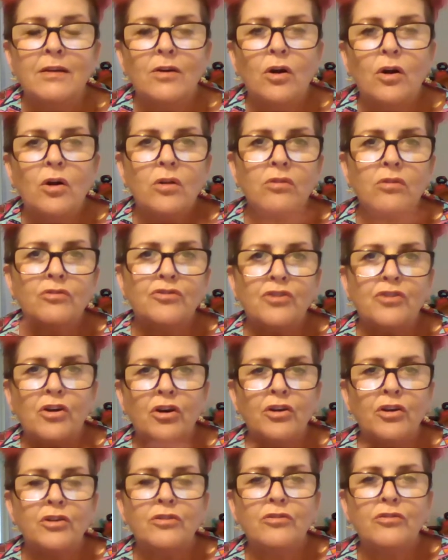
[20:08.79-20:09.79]
all
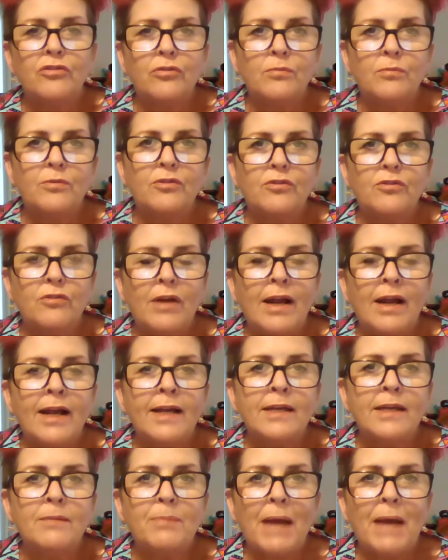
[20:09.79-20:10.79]
join and
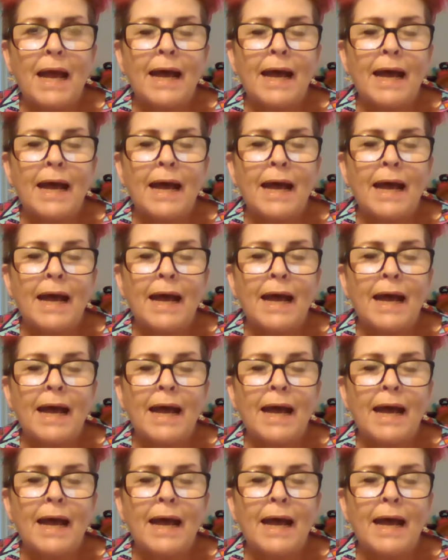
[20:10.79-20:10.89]
subscribe